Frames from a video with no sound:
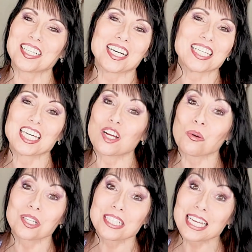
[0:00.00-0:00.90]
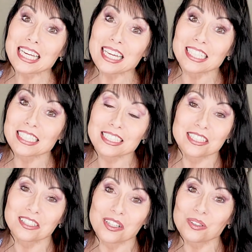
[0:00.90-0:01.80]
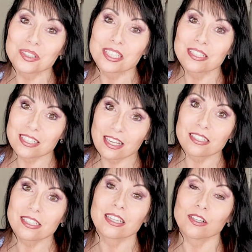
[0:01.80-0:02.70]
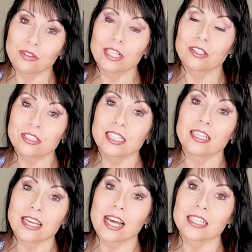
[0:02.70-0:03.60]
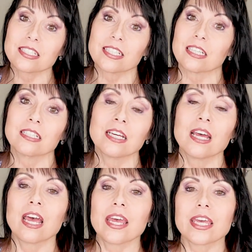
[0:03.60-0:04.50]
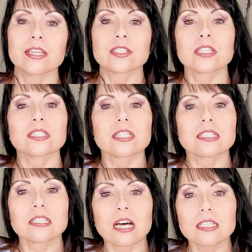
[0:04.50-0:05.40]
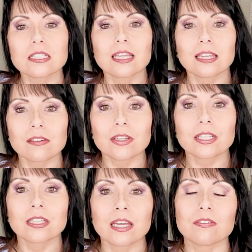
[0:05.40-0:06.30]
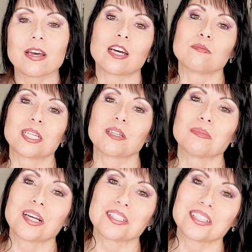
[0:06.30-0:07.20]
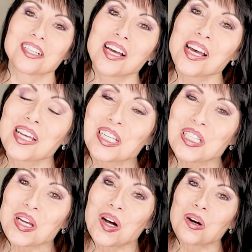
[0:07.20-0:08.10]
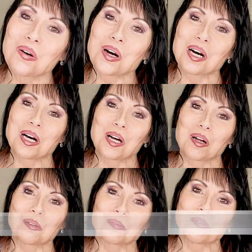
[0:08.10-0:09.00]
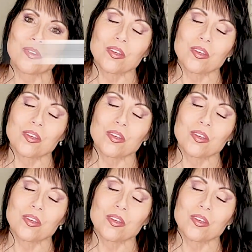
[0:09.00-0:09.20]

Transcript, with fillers: and I can't wear tan, you know, tan, tan, like regular tan, khaki tan. It just sucks the living life out of my complexion. So um,